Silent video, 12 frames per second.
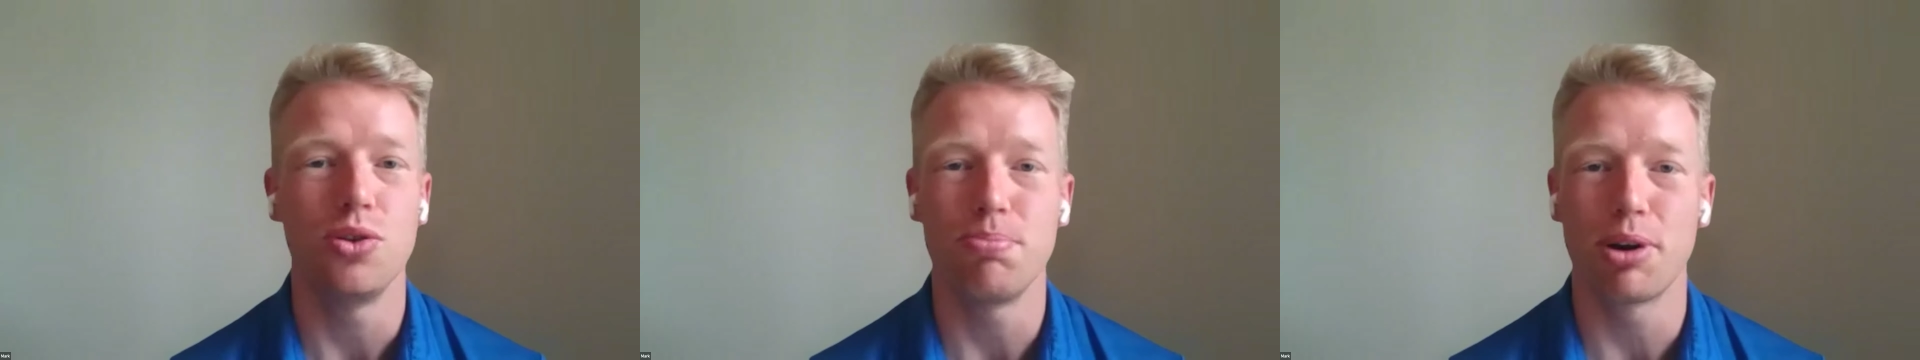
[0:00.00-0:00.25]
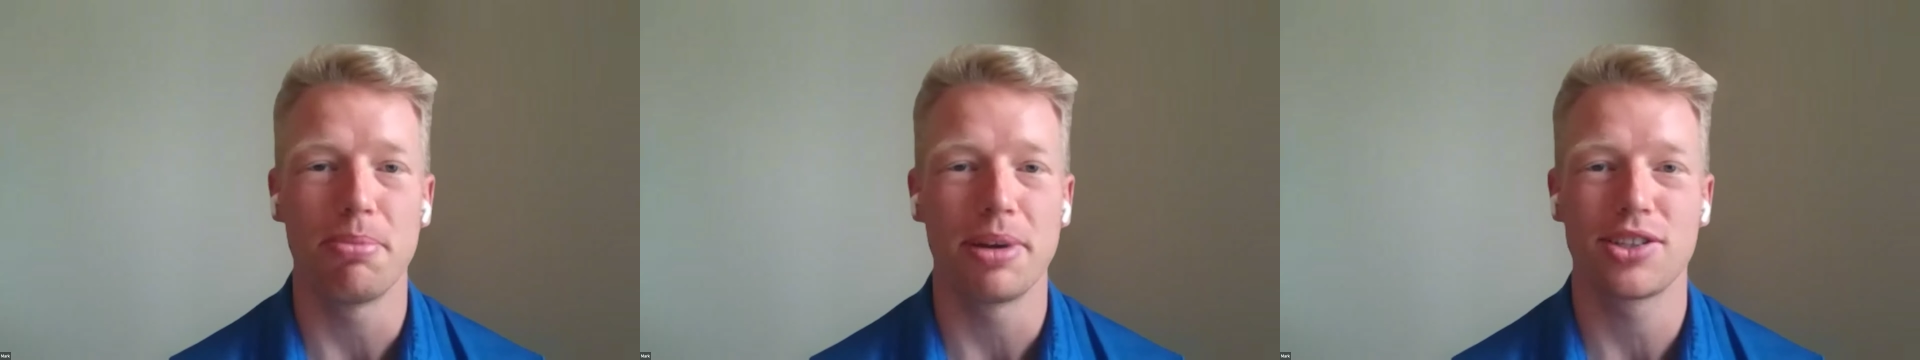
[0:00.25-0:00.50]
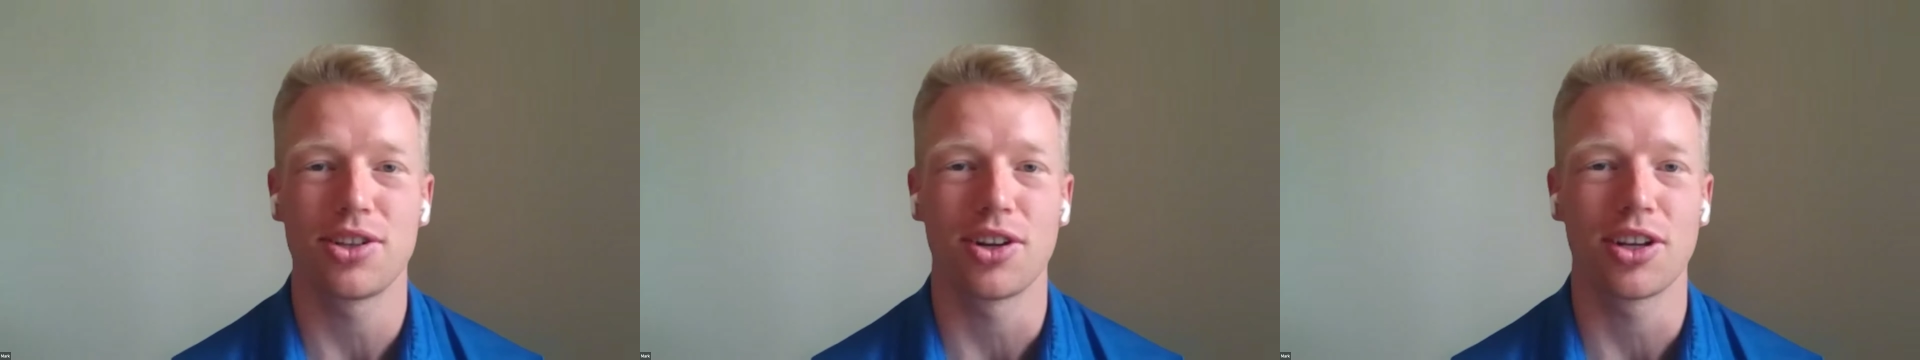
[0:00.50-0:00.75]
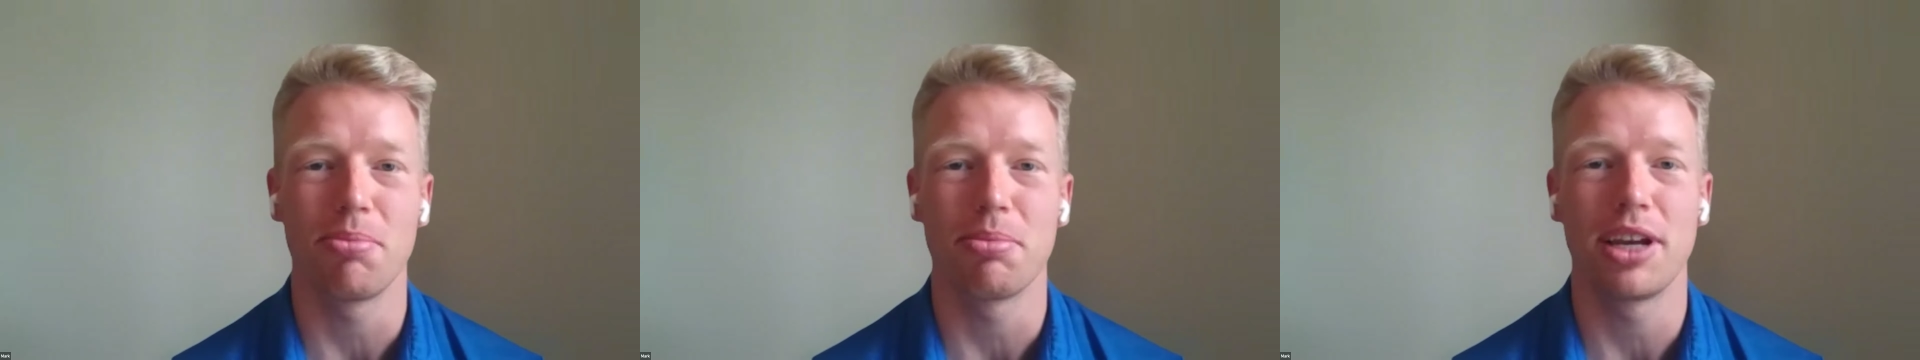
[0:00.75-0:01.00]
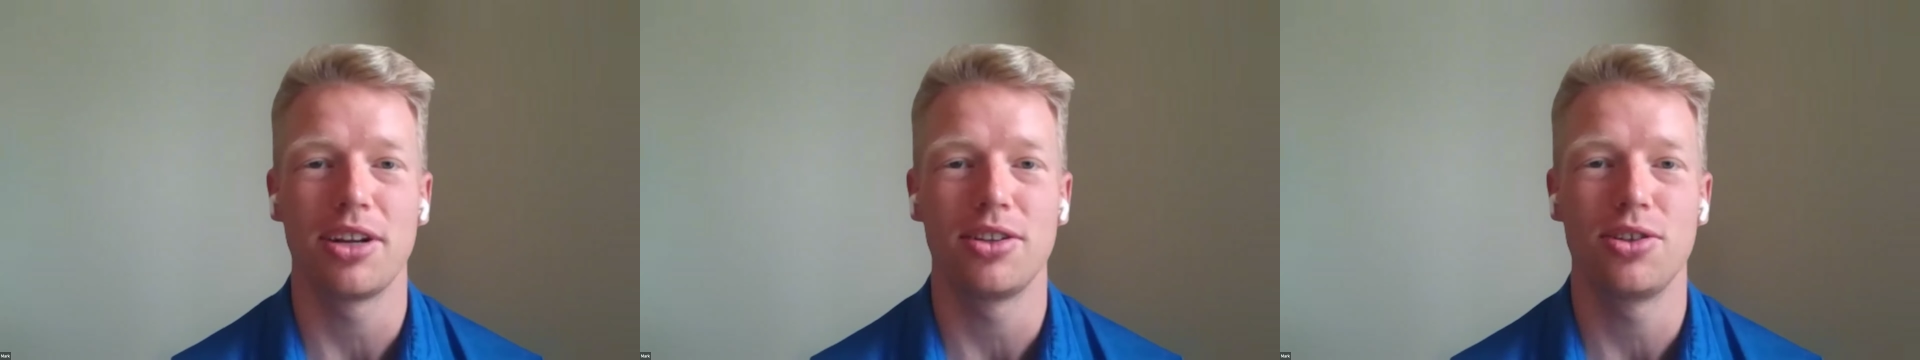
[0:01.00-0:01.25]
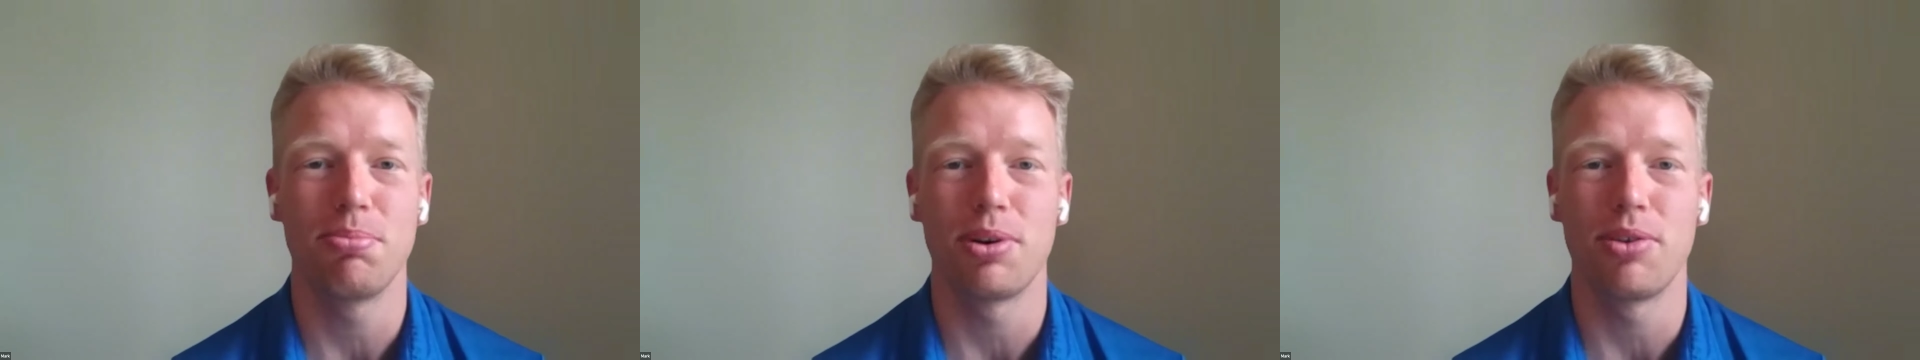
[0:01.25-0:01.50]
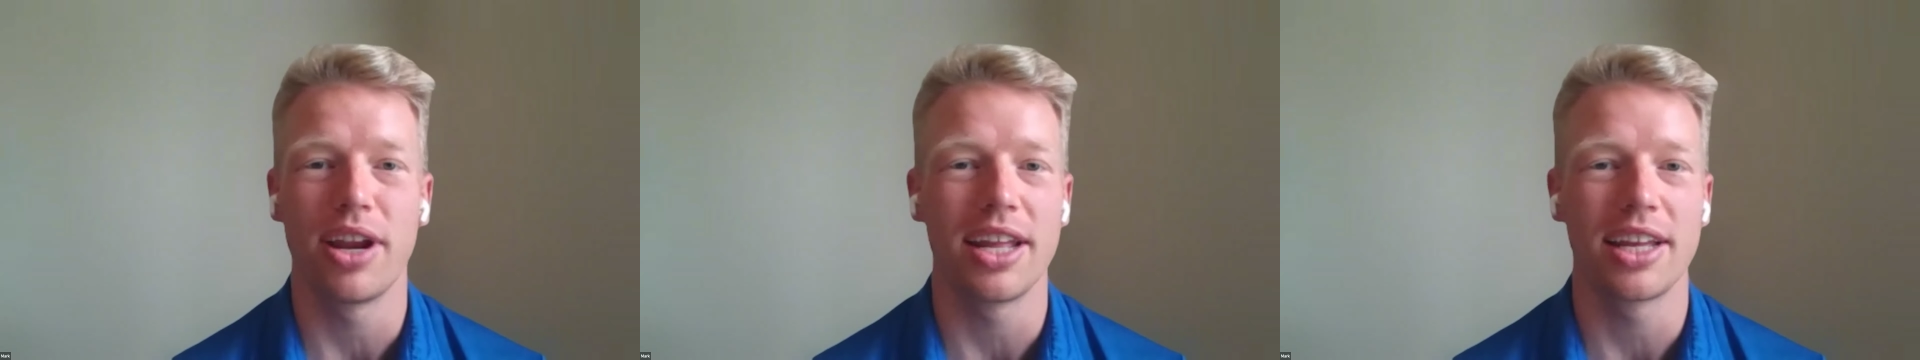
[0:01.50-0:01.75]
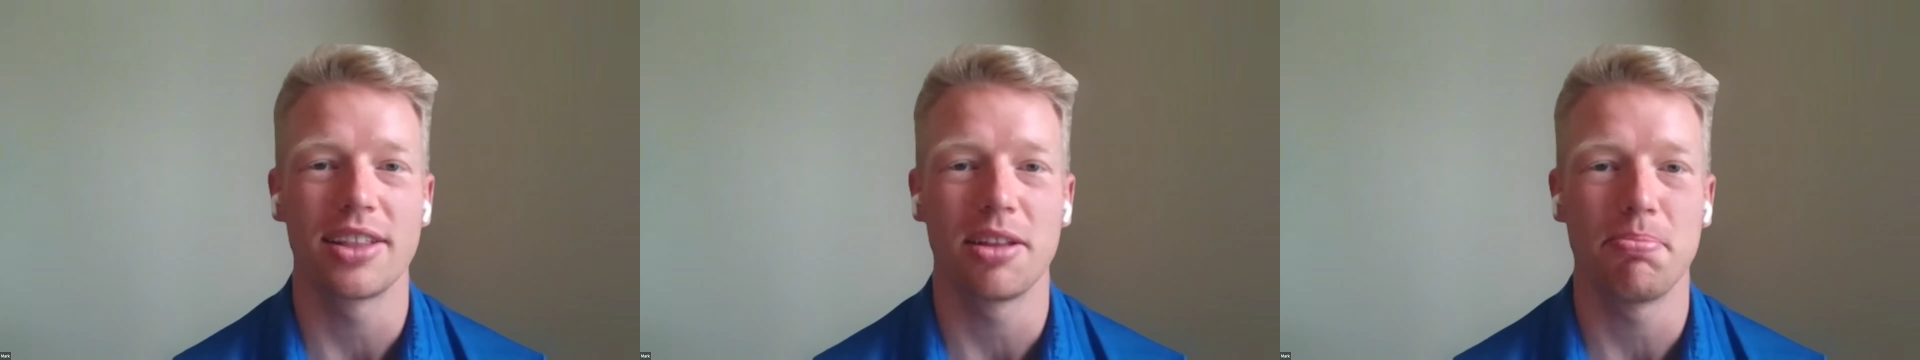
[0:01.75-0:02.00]
duper mixer. Come get a duper
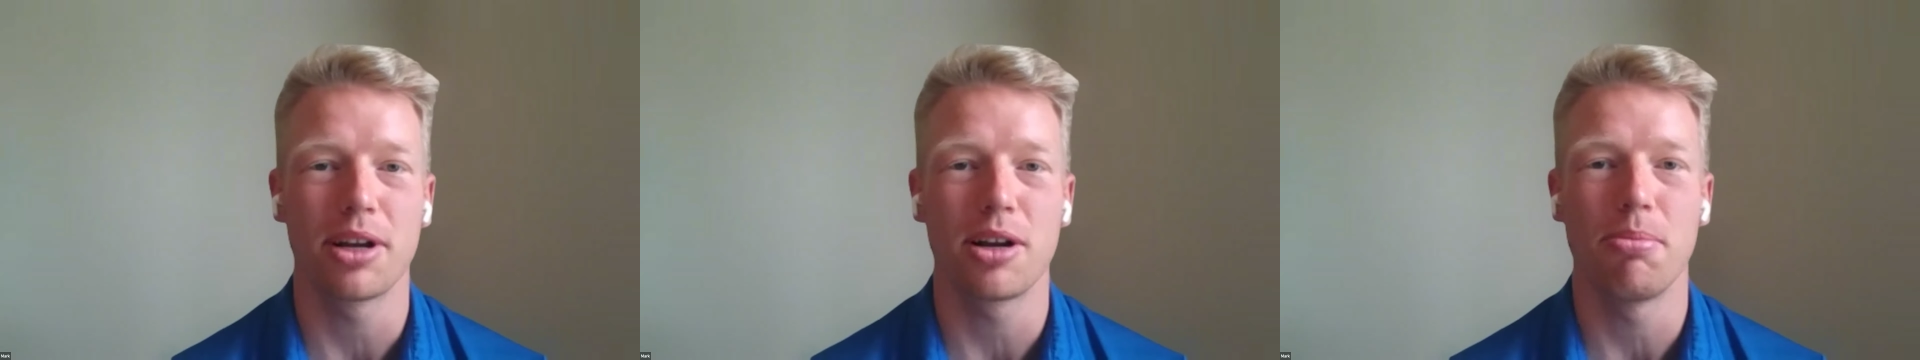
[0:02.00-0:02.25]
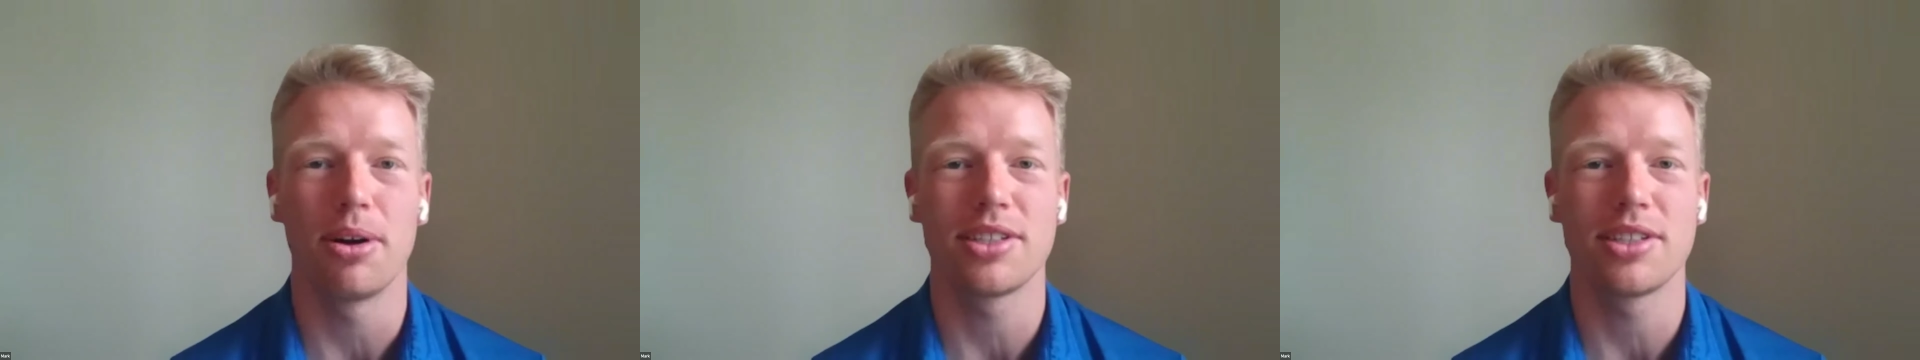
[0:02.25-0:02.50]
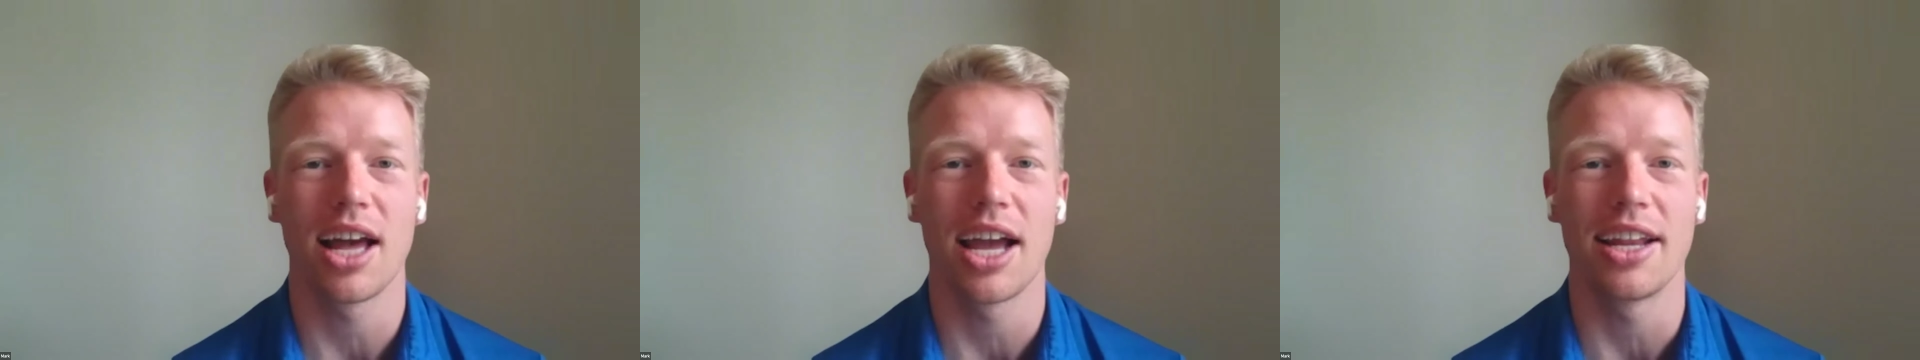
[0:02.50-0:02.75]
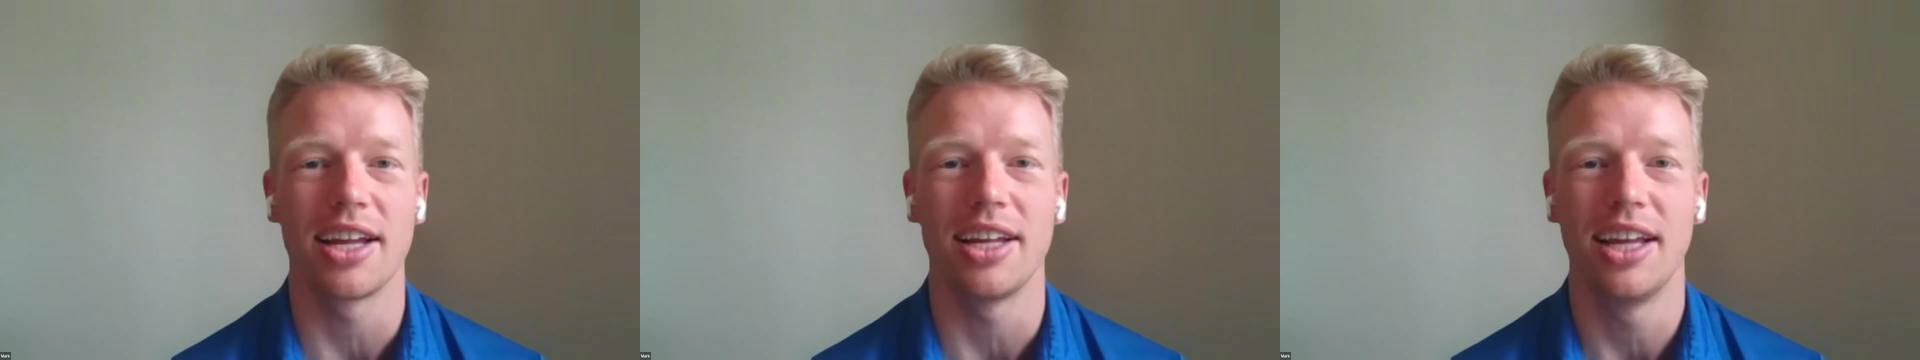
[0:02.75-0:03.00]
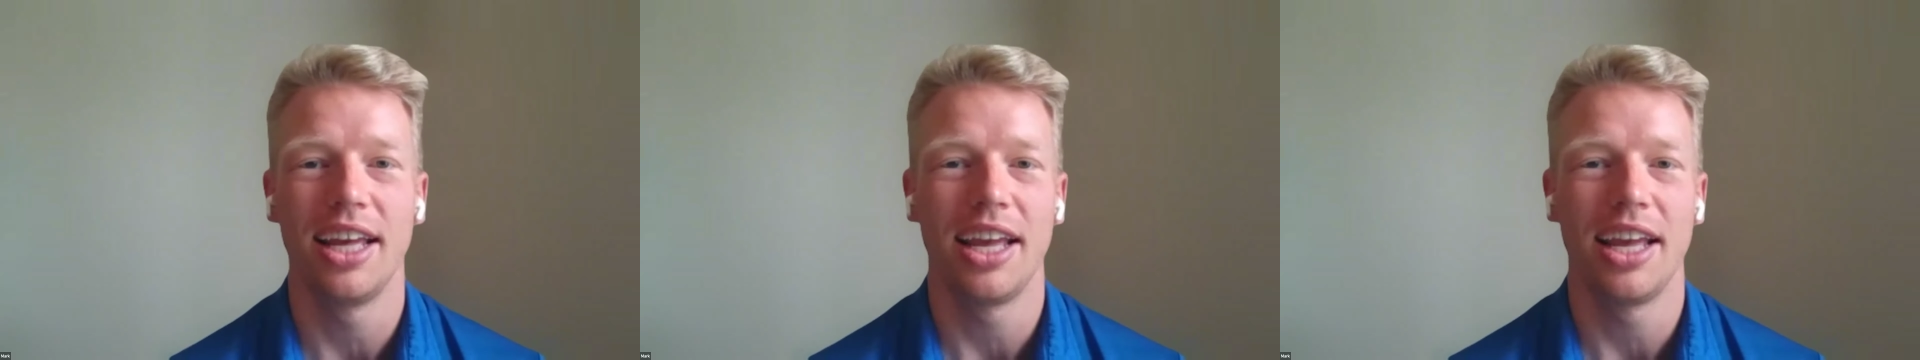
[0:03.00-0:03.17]
rating on the pickleball side.